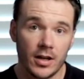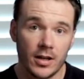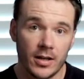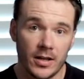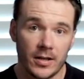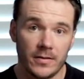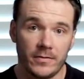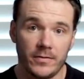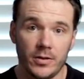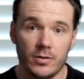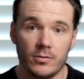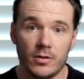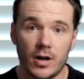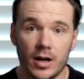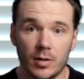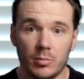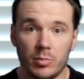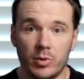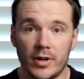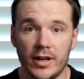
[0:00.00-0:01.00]
If you
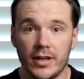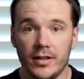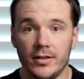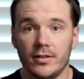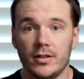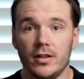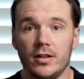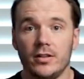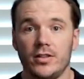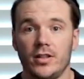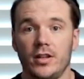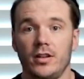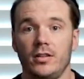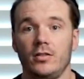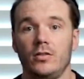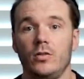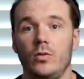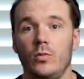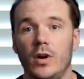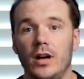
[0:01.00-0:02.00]
are brand new to the
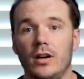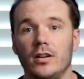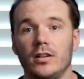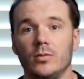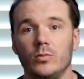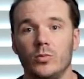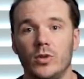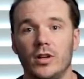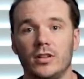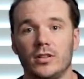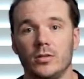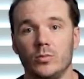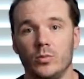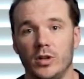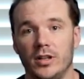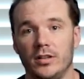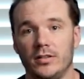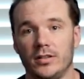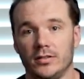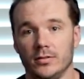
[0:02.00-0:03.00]
channel, welcome, welcome,
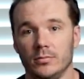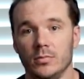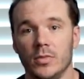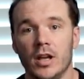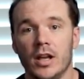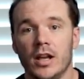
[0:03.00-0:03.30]
welcome.